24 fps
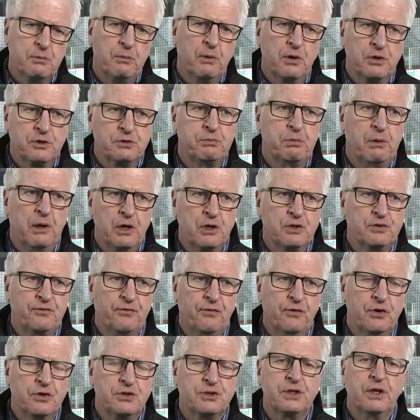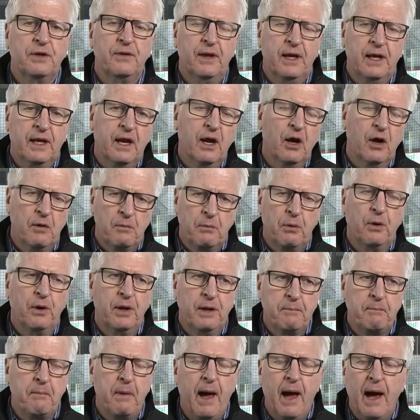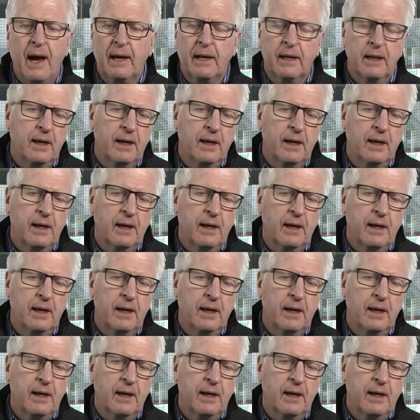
about his players first, and they care about him back.